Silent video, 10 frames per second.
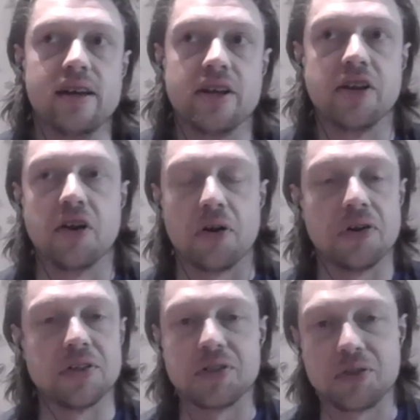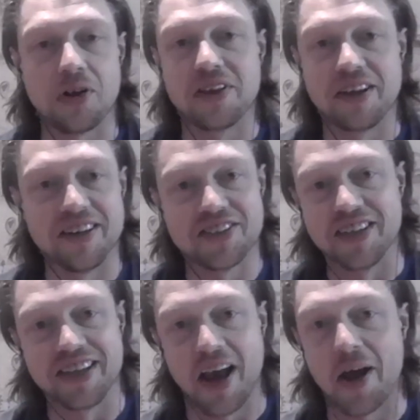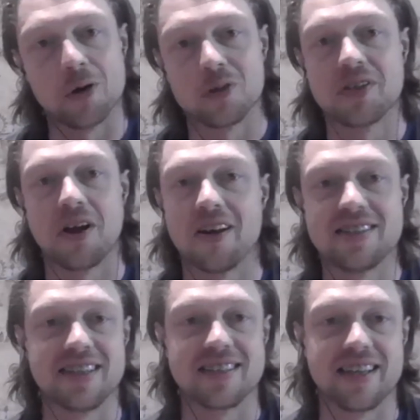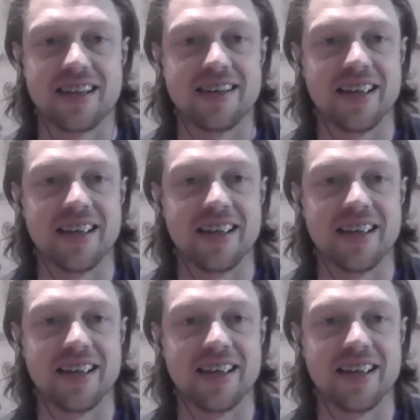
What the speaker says: you know, strength and conditioning cannot start at 60.